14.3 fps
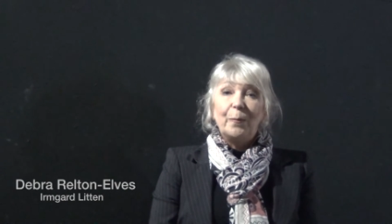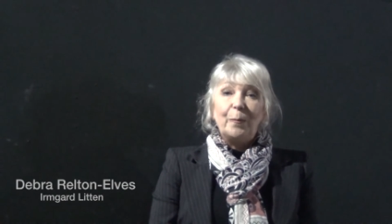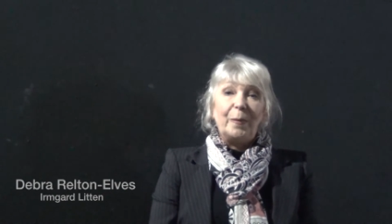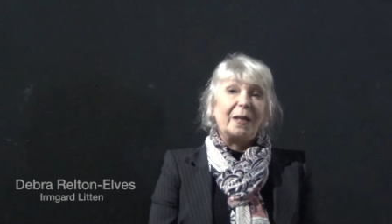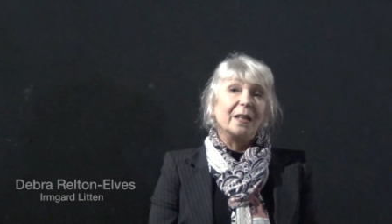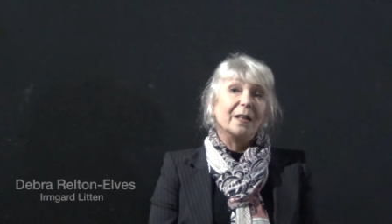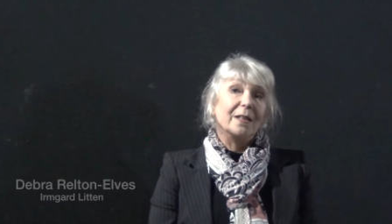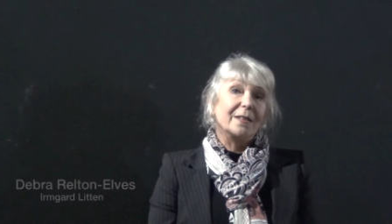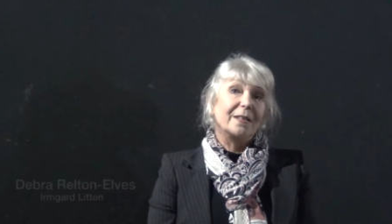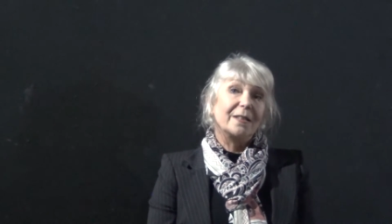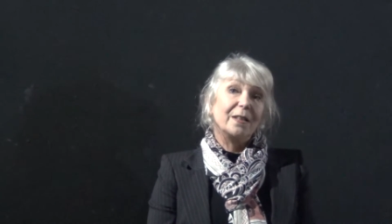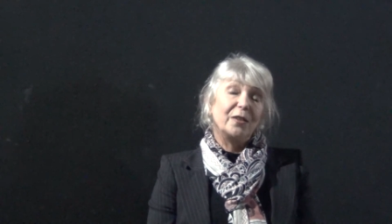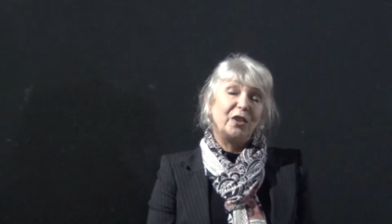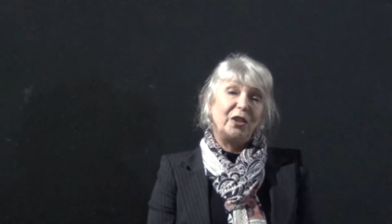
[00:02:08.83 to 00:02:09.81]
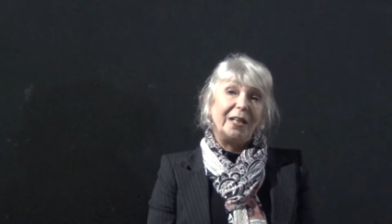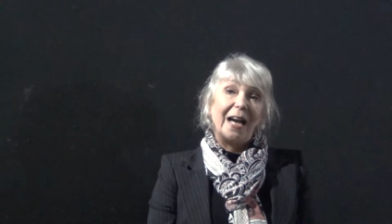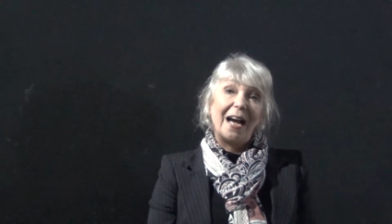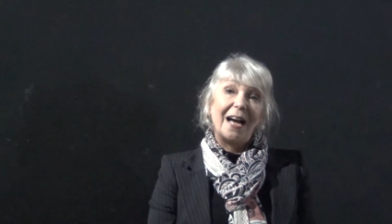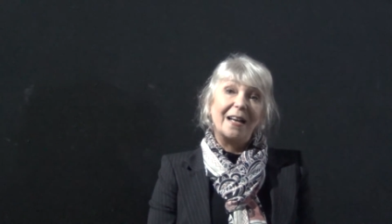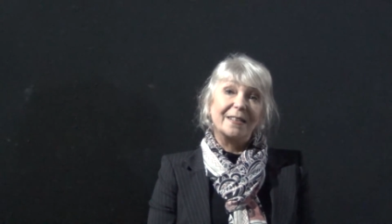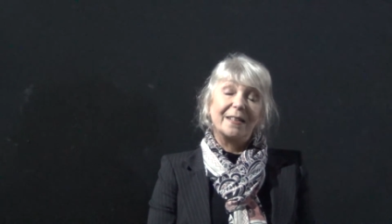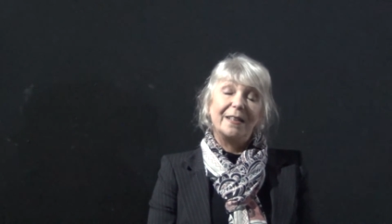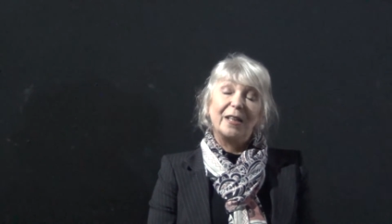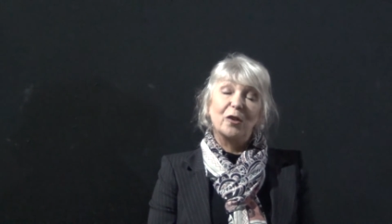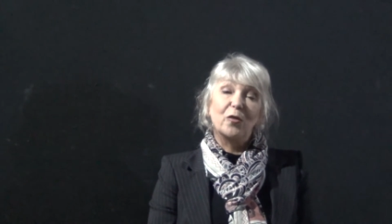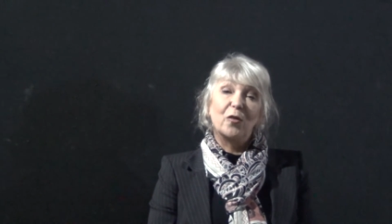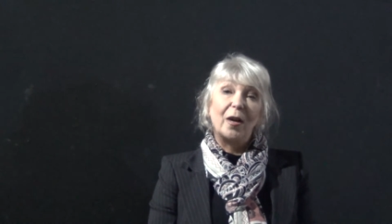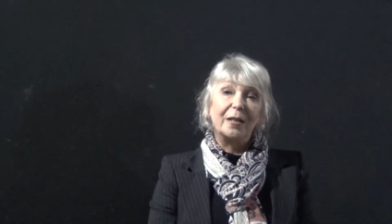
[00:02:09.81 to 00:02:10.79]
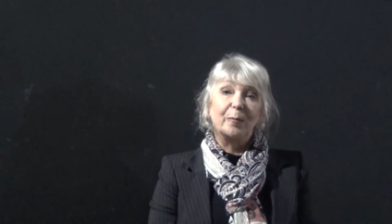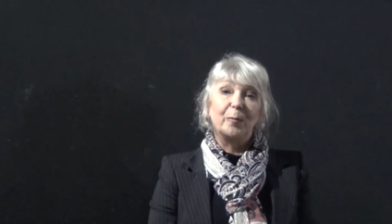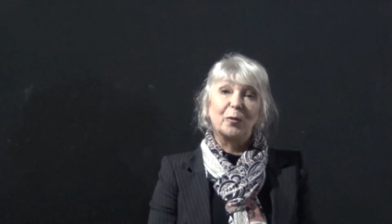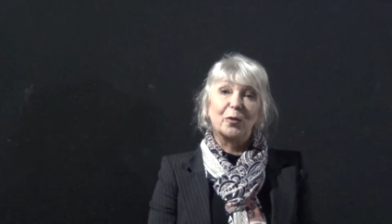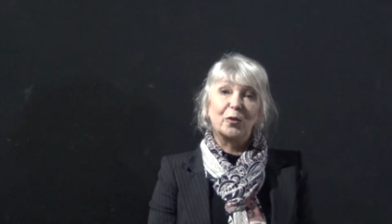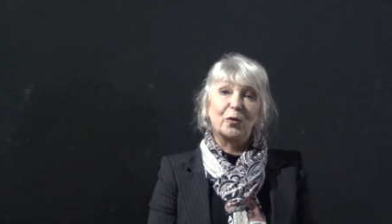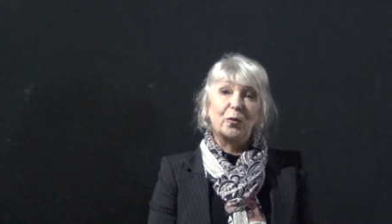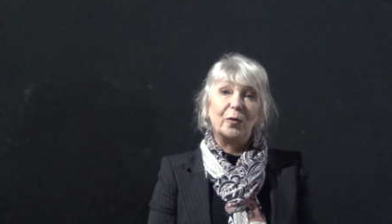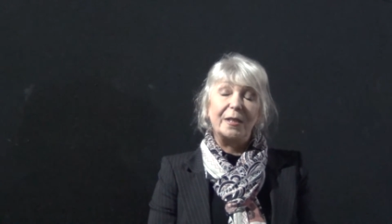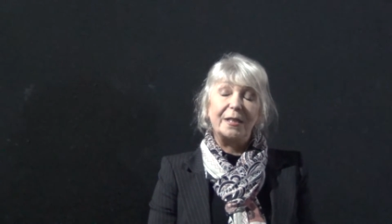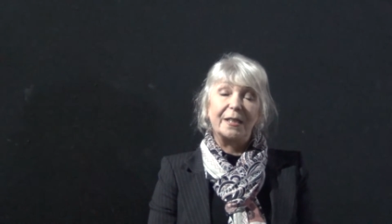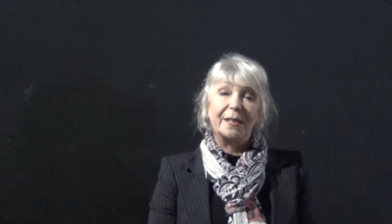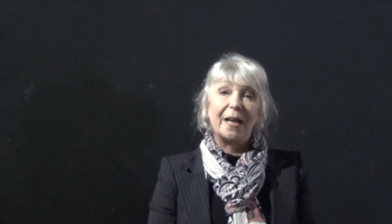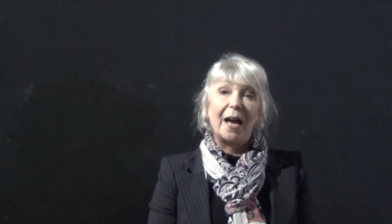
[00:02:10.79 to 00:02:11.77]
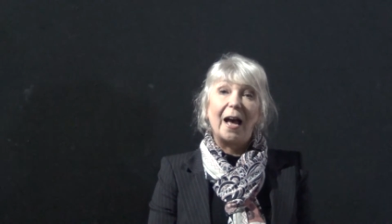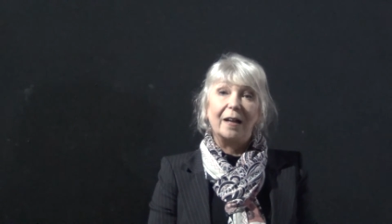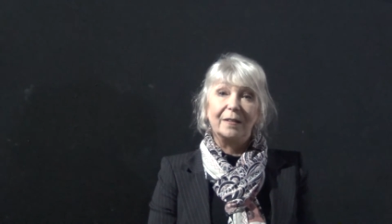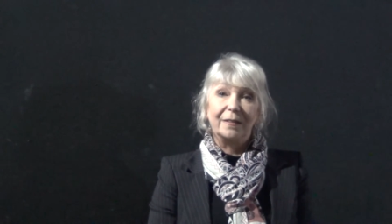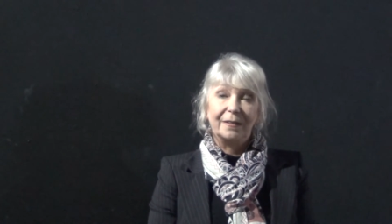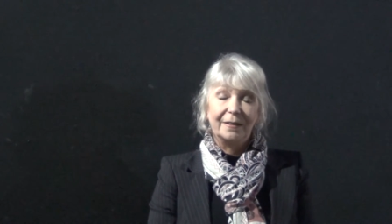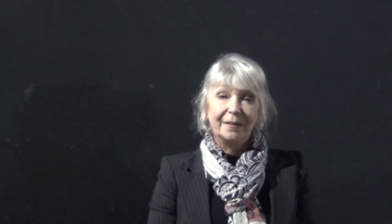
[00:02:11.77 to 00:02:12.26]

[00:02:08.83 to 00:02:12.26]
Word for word: because she has an incredible story to tell